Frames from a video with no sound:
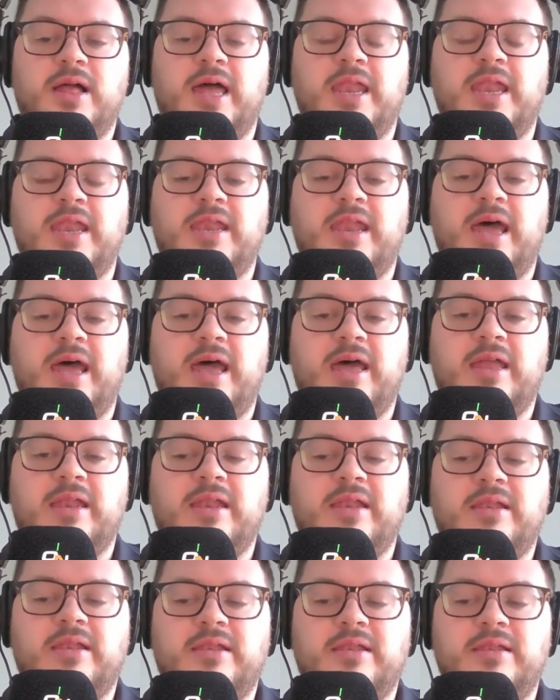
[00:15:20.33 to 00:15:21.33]

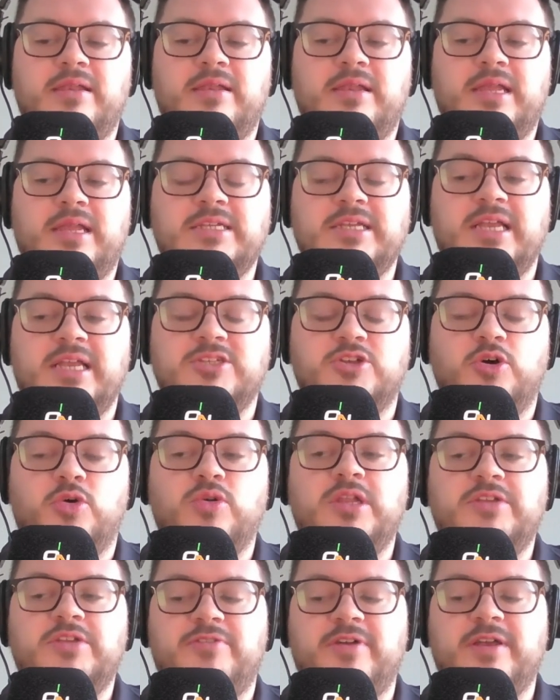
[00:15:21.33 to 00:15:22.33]
and he
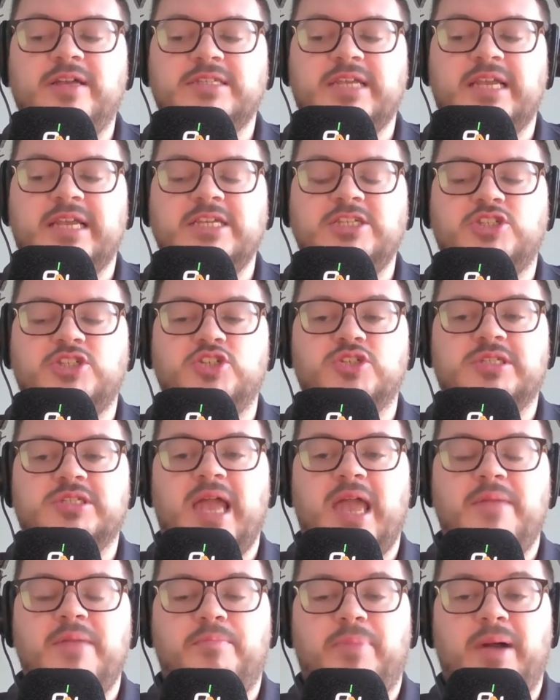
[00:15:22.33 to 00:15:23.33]
only feels like he's
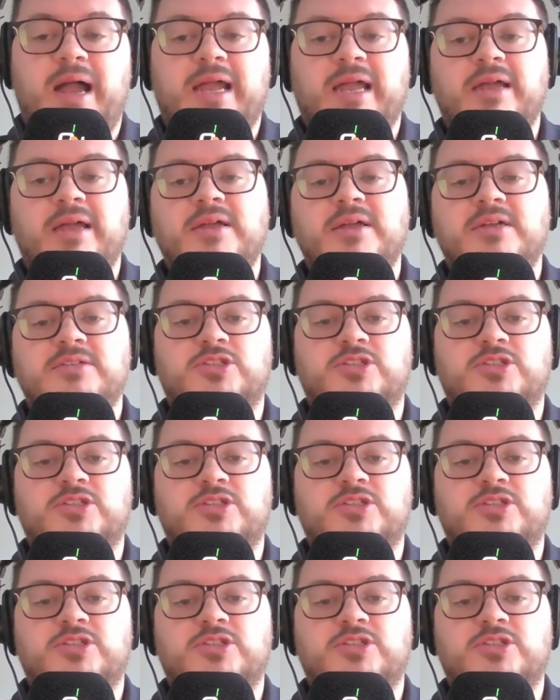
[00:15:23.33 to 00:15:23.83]
just getting back